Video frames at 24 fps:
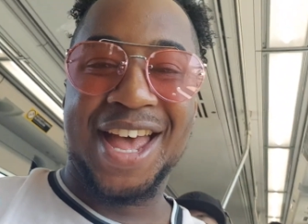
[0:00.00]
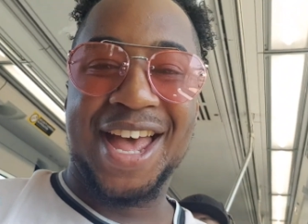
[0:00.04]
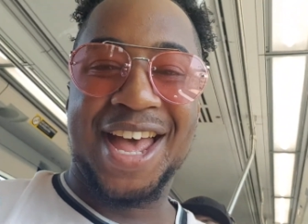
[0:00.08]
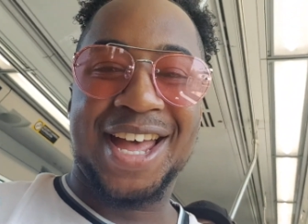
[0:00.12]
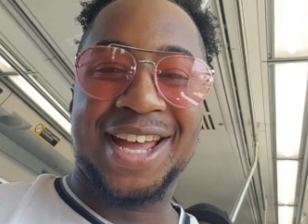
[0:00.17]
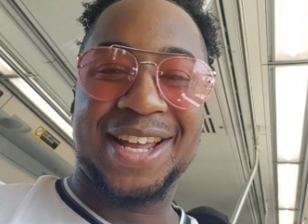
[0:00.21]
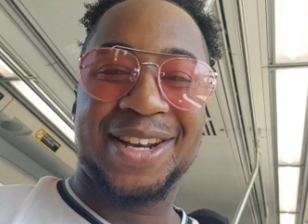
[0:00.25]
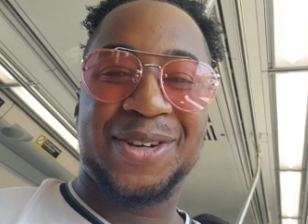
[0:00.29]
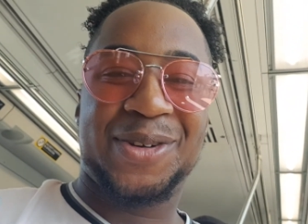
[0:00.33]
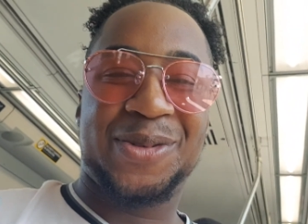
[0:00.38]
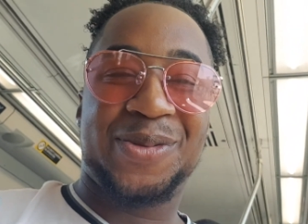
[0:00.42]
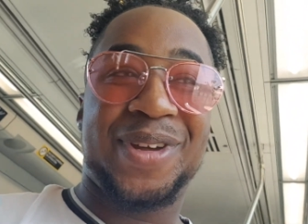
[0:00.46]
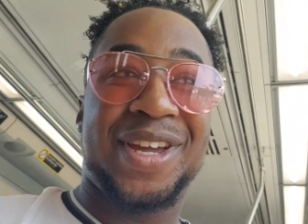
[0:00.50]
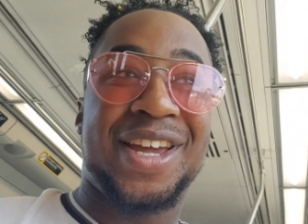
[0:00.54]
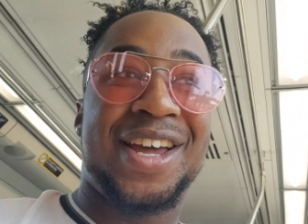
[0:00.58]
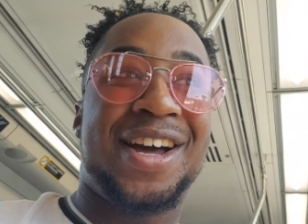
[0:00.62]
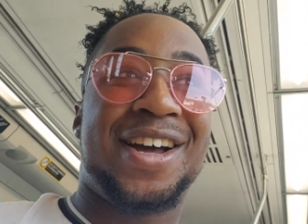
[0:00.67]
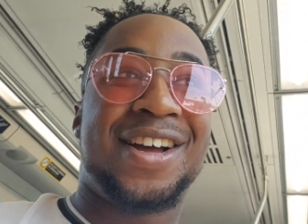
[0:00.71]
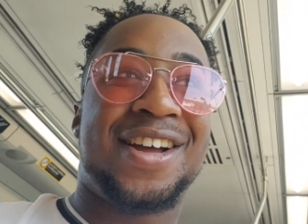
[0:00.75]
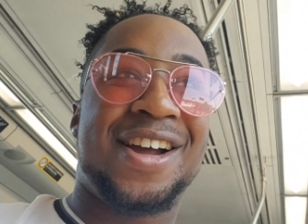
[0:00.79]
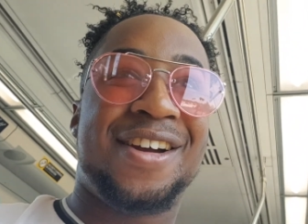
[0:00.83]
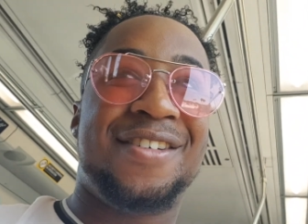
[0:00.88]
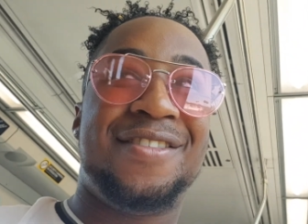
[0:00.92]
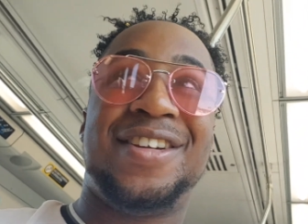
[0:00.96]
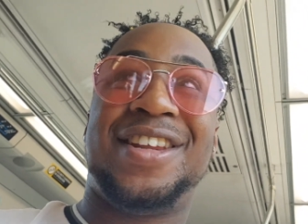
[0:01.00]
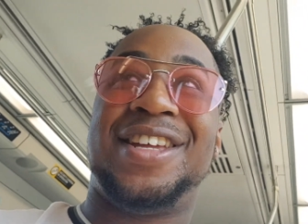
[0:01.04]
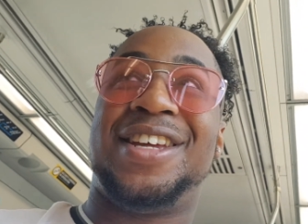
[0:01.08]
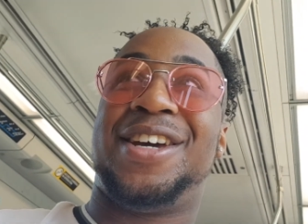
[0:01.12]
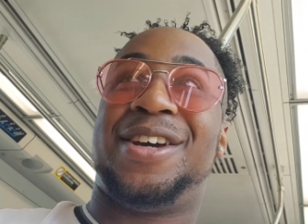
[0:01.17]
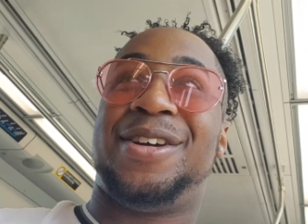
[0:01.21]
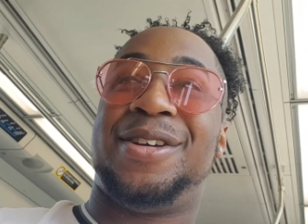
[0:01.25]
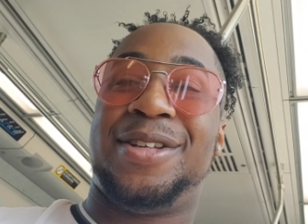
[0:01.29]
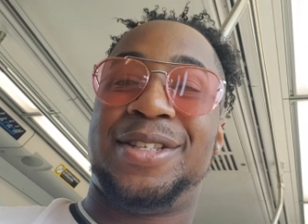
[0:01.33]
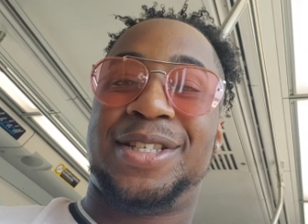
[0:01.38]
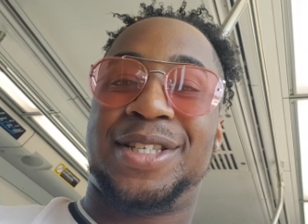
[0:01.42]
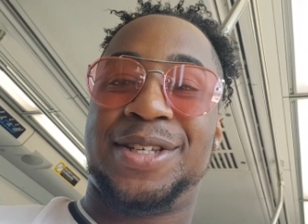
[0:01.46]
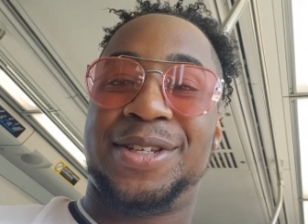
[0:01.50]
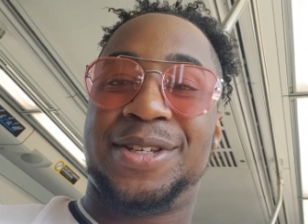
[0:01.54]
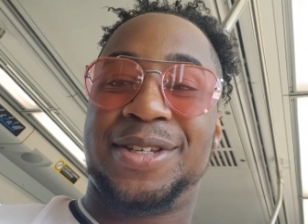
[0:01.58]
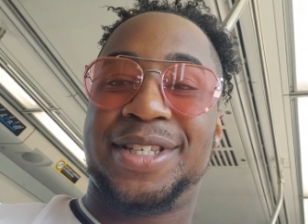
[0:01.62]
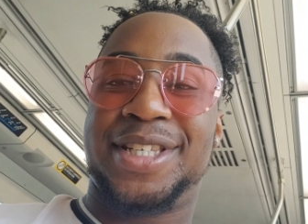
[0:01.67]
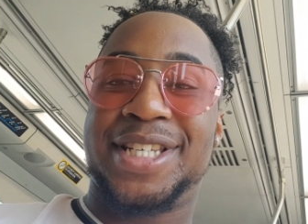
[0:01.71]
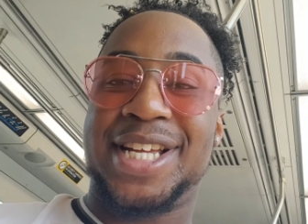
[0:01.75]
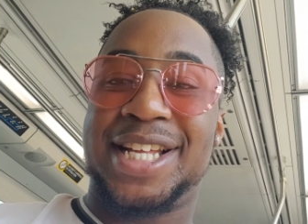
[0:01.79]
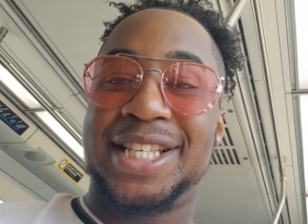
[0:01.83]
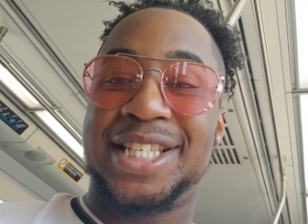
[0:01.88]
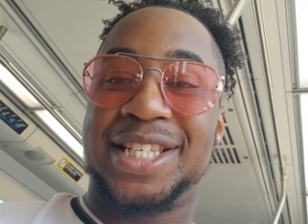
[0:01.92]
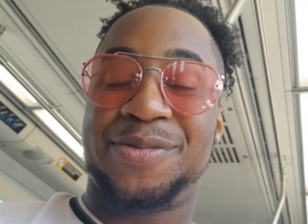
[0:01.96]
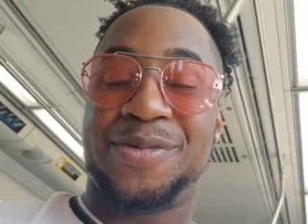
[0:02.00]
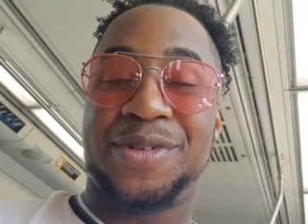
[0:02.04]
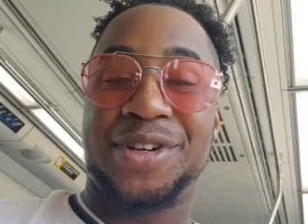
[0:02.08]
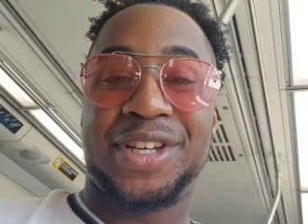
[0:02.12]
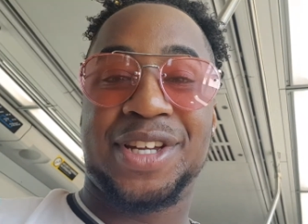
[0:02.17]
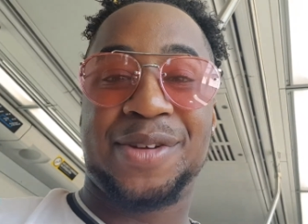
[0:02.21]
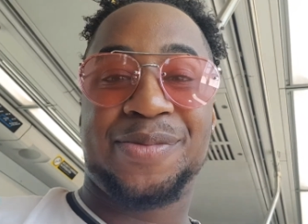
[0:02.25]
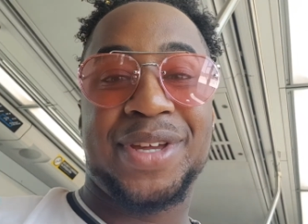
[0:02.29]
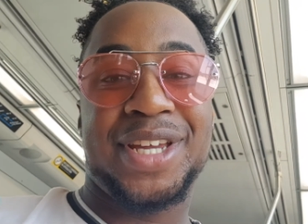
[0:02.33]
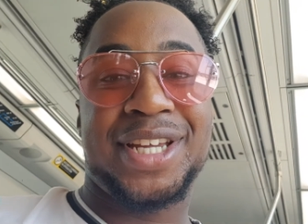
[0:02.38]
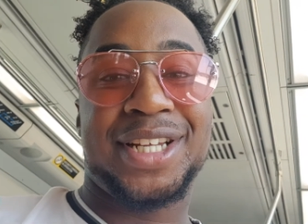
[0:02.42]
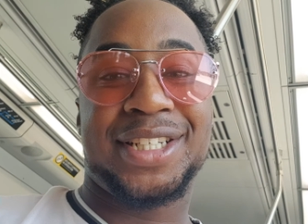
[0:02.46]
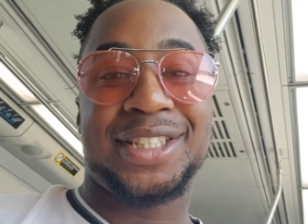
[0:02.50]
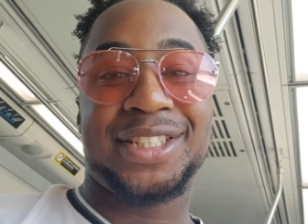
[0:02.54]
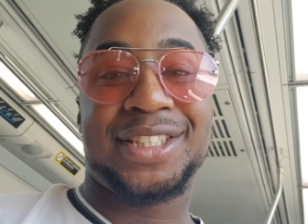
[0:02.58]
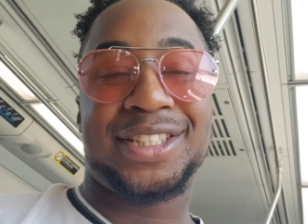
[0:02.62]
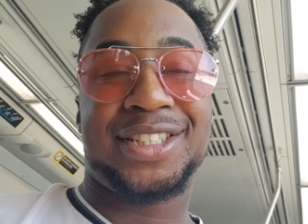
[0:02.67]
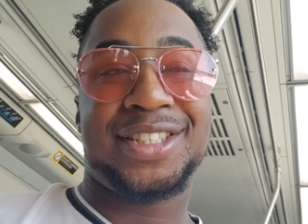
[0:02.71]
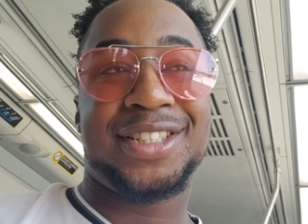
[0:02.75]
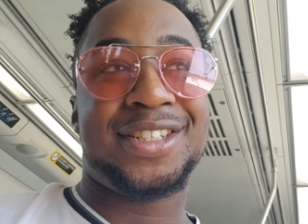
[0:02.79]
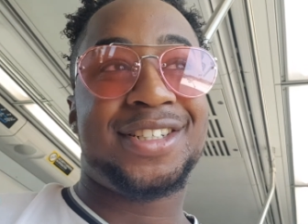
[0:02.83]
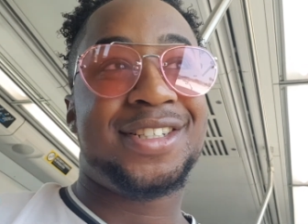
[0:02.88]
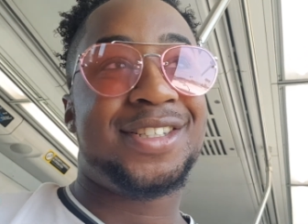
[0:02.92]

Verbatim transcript: And we are currently going to Santa Monica Beach.